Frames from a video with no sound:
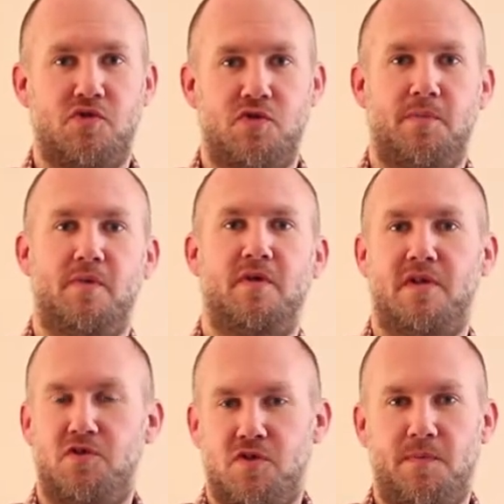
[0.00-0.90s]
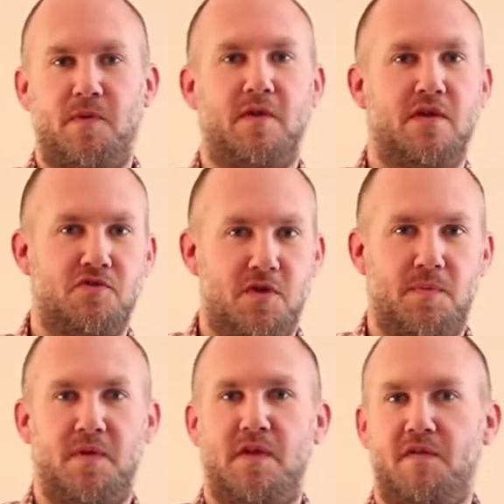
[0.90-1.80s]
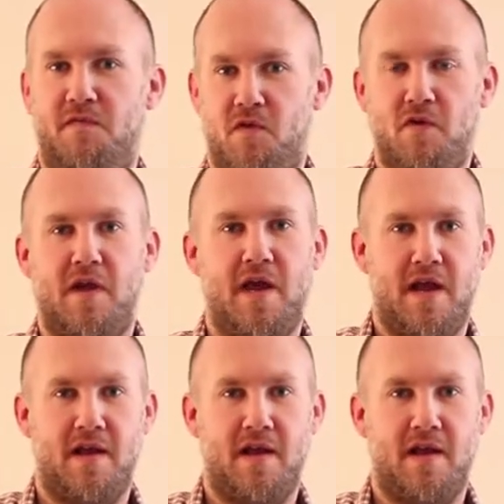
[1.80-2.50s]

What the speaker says: Triplet, triplet, triplet, 4 and.